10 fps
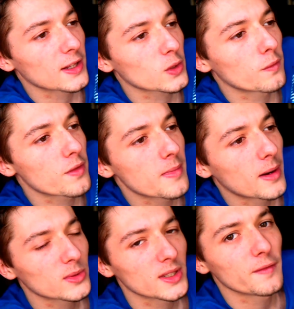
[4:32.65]
I had to go over the
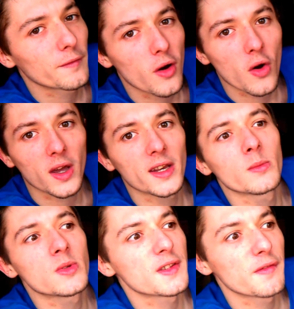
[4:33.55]
mountain in fog
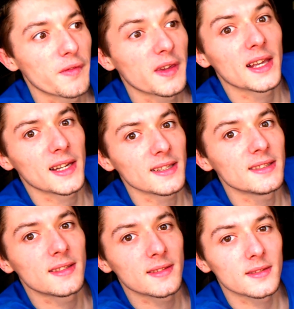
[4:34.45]
and it was
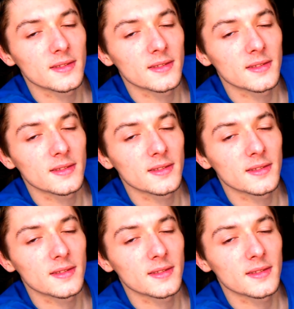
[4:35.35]
severely